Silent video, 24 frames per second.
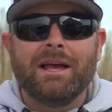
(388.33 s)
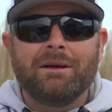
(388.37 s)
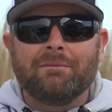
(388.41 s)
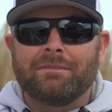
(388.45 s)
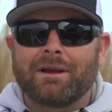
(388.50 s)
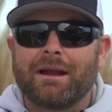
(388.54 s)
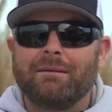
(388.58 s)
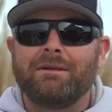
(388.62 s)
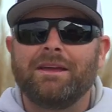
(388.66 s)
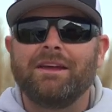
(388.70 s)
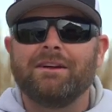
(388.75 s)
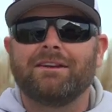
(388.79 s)

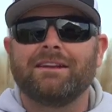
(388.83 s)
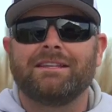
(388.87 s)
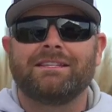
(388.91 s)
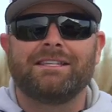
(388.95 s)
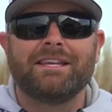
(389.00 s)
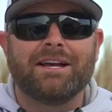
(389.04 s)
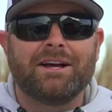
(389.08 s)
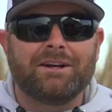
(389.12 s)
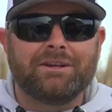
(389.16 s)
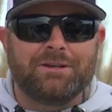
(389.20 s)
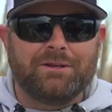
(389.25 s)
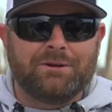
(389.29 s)
But I'm here to
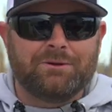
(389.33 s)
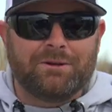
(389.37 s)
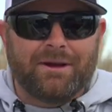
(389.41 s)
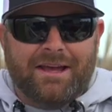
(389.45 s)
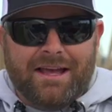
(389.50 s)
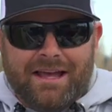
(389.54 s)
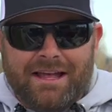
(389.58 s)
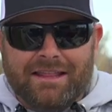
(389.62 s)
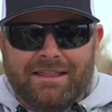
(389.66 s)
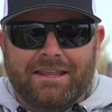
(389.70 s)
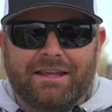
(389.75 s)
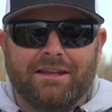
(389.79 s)
tell you
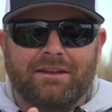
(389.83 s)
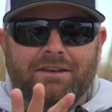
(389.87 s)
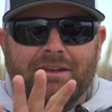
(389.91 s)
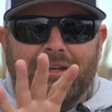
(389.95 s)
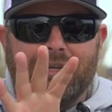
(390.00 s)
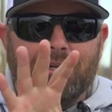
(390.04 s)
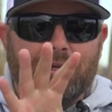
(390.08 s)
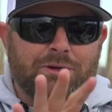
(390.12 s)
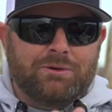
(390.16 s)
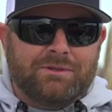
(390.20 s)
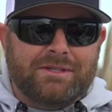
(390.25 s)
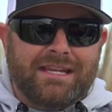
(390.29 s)
that
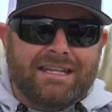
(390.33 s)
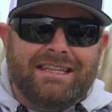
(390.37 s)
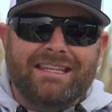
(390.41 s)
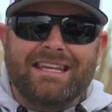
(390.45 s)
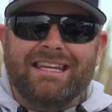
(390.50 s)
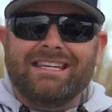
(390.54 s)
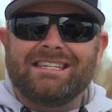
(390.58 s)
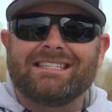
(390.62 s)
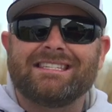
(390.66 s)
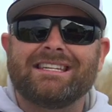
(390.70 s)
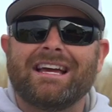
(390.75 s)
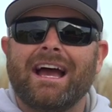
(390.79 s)
using
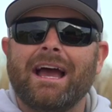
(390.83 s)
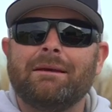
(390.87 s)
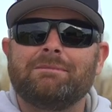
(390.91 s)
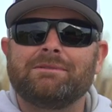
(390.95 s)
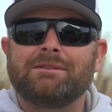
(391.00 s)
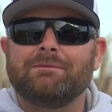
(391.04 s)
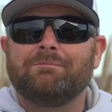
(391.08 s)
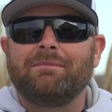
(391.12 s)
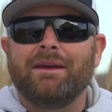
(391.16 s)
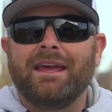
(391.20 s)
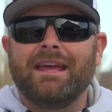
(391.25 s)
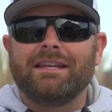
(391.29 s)
these types
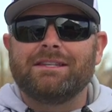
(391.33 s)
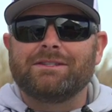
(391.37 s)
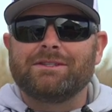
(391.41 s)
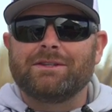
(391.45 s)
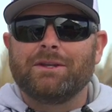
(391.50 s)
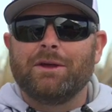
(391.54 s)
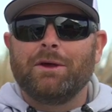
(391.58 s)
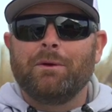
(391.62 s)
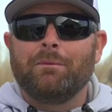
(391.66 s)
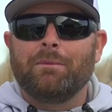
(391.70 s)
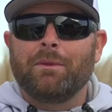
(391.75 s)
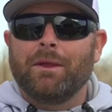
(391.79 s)
of baits
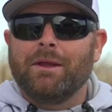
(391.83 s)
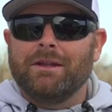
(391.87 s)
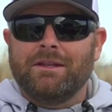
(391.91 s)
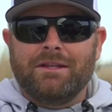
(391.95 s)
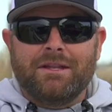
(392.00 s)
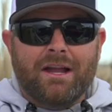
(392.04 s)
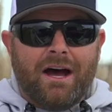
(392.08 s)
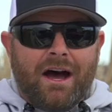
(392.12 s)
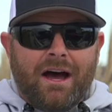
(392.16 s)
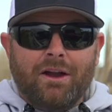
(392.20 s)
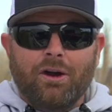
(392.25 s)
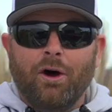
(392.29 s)

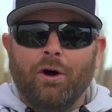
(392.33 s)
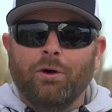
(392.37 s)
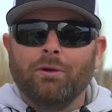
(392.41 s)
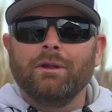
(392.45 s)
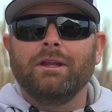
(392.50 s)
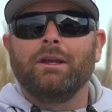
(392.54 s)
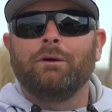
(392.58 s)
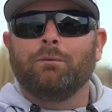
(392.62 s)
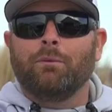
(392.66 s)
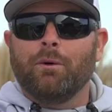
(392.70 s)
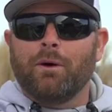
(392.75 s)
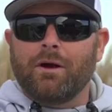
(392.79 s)
not
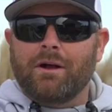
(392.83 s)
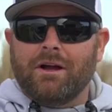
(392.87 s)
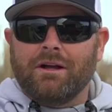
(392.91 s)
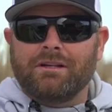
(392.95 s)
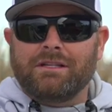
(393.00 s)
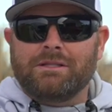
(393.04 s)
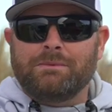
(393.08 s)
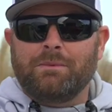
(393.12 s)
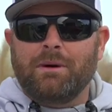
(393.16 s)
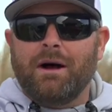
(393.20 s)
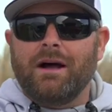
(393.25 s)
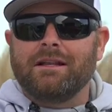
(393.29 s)
only work on
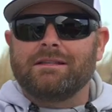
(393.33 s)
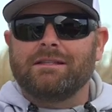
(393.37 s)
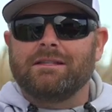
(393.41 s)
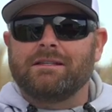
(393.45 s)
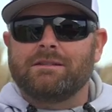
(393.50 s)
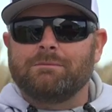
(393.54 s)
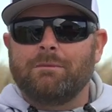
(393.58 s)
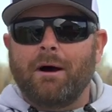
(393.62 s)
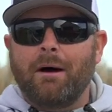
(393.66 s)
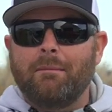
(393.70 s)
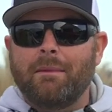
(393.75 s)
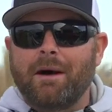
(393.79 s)
spots and
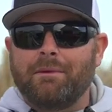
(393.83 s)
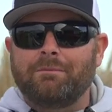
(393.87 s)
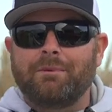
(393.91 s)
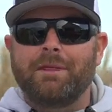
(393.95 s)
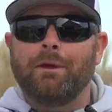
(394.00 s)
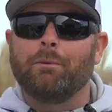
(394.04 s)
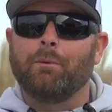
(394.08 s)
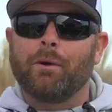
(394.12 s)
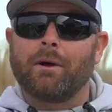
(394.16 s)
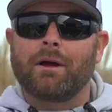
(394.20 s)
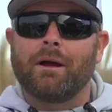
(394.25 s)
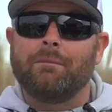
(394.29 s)
smallmouth, but they
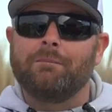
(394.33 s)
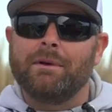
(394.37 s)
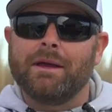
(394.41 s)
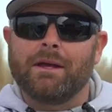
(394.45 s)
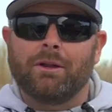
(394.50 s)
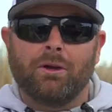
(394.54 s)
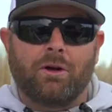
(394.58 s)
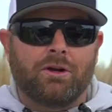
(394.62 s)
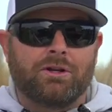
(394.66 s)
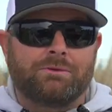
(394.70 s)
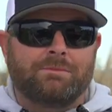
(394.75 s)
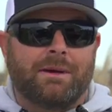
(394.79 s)
work on big
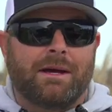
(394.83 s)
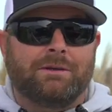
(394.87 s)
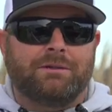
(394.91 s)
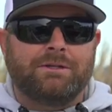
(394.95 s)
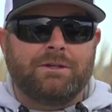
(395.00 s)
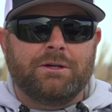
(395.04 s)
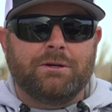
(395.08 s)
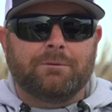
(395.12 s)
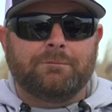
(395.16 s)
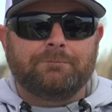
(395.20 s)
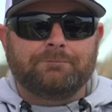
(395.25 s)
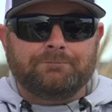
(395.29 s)
largemouth
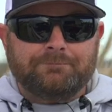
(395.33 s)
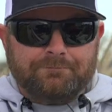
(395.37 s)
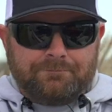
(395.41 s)
too.